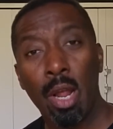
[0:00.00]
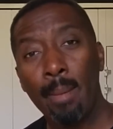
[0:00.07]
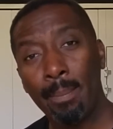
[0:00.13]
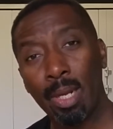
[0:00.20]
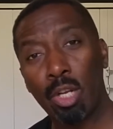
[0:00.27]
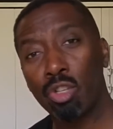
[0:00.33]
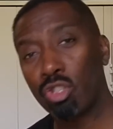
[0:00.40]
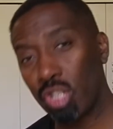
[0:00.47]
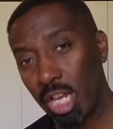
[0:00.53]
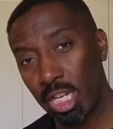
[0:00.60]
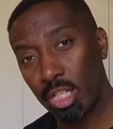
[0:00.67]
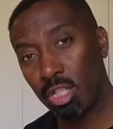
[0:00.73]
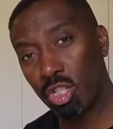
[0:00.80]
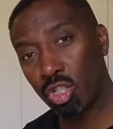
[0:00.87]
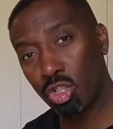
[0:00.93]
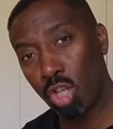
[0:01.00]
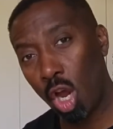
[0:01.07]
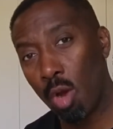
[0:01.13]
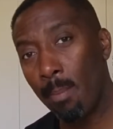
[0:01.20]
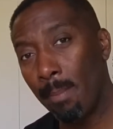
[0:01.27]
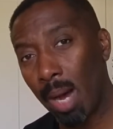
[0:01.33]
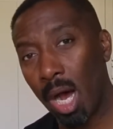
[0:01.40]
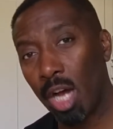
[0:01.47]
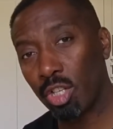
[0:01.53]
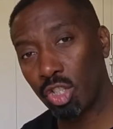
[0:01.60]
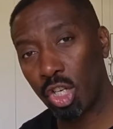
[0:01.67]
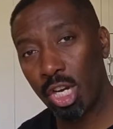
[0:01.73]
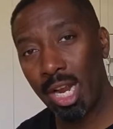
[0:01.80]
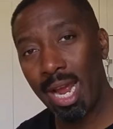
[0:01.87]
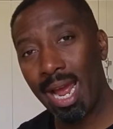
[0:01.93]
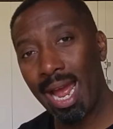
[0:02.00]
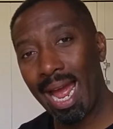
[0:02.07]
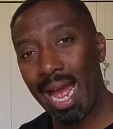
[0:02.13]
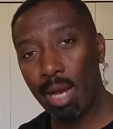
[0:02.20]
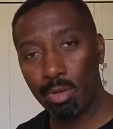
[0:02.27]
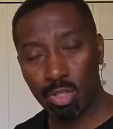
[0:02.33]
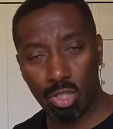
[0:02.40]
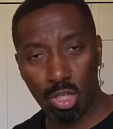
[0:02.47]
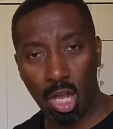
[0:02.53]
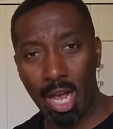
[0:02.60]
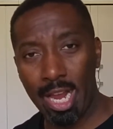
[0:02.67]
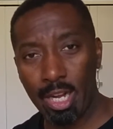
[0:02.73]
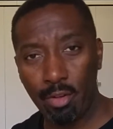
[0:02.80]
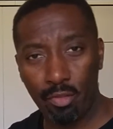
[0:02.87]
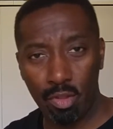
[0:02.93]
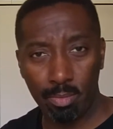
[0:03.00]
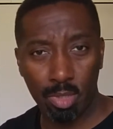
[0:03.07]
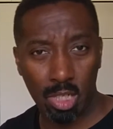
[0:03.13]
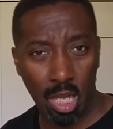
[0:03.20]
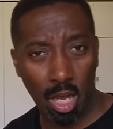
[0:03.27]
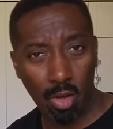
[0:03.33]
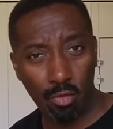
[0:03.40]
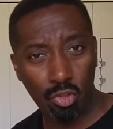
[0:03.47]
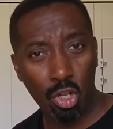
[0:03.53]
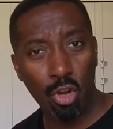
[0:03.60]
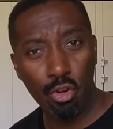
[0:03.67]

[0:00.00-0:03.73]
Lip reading: because they're so much outside of themselves,